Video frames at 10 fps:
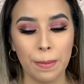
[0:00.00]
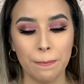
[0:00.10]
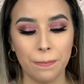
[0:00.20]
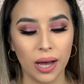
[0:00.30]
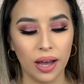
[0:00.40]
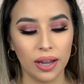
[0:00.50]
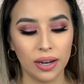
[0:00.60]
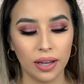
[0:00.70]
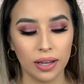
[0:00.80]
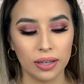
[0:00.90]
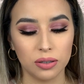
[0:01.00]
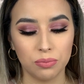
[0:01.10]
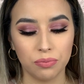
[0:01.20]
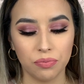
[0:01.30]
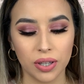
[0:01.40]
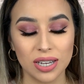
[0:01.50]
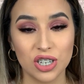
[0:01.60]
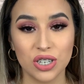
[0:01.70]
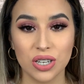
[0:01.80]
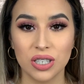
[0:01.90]
but um,
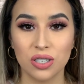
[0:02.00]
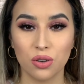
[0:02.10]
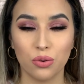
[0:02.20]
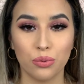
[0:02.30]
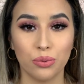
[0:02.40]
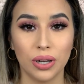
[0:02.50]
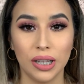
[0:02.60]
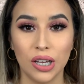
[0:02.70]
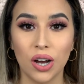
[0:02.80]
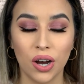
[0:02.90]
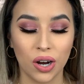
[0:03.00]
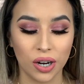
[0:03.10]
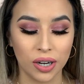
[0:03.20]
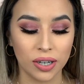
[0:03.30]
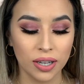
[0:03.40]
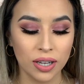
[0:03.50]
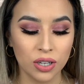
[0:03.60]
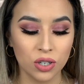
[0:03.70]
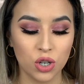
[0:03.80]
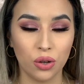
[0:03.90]
it's just really hard
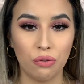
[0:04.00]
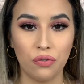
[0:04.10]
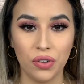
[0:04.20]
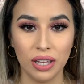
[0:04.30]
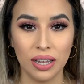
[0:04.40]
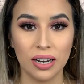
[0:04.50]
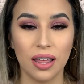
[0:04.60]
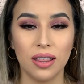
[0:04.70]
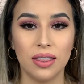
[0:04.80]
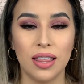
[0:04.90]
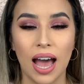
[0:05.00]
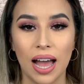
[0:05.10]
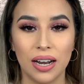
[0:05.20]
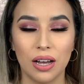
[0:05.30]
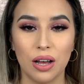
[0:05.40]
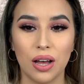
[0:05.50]
to feed that